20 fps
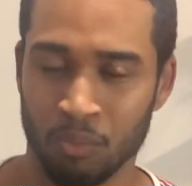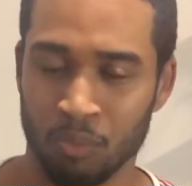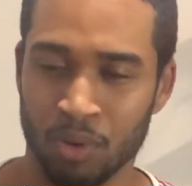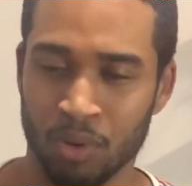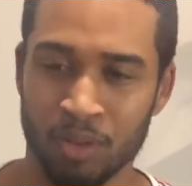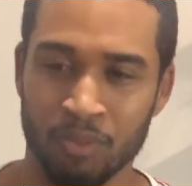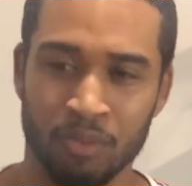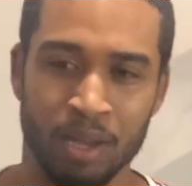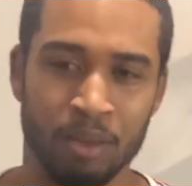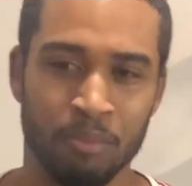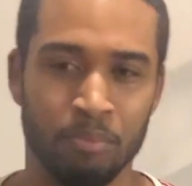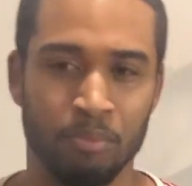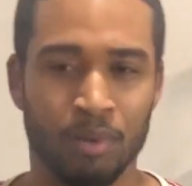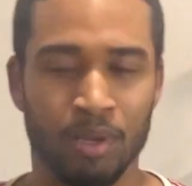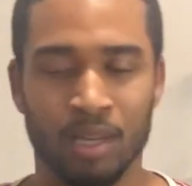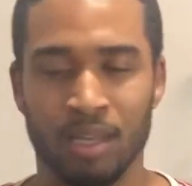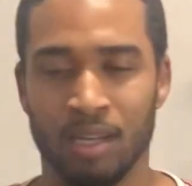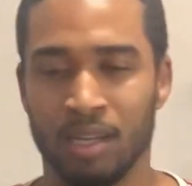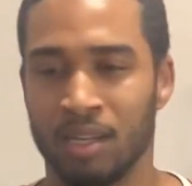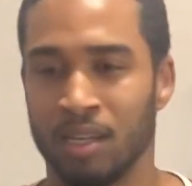Where have I
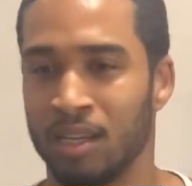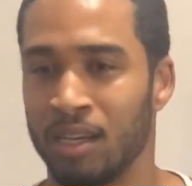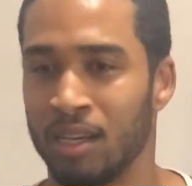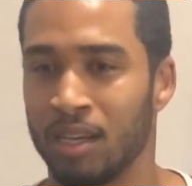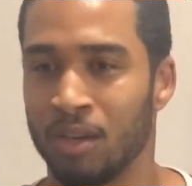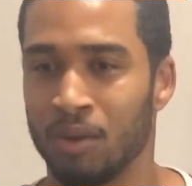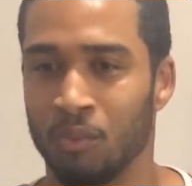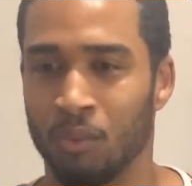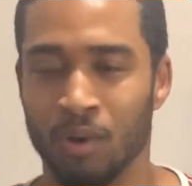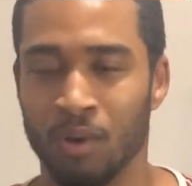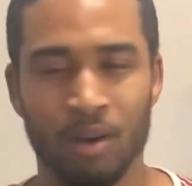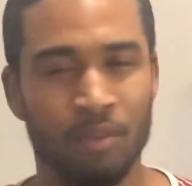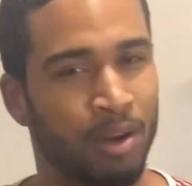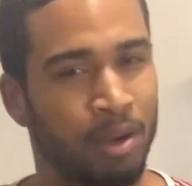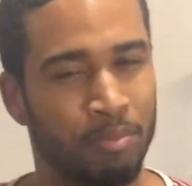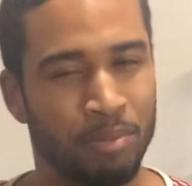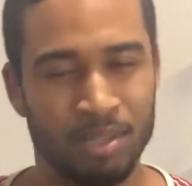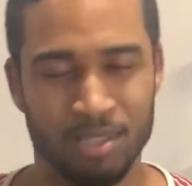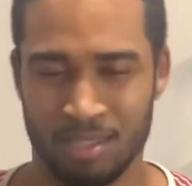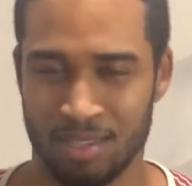
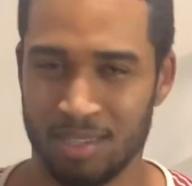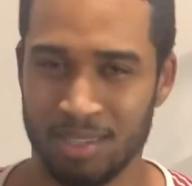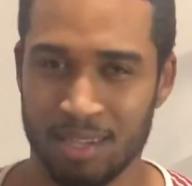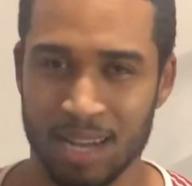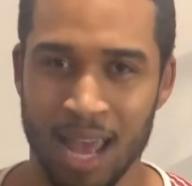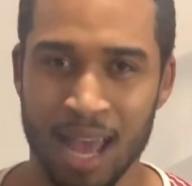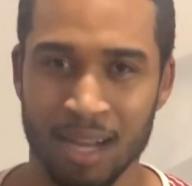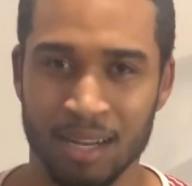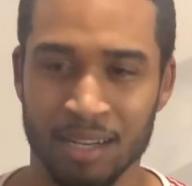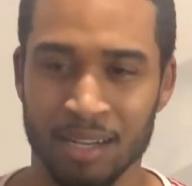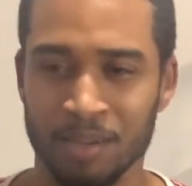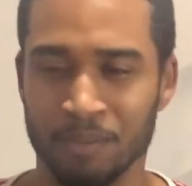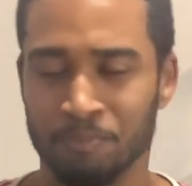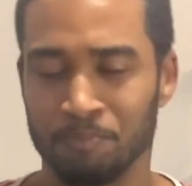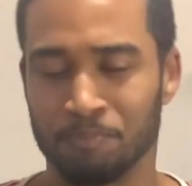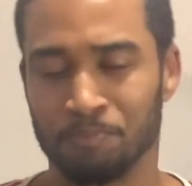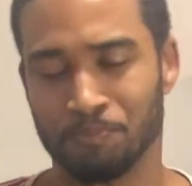been stagnant?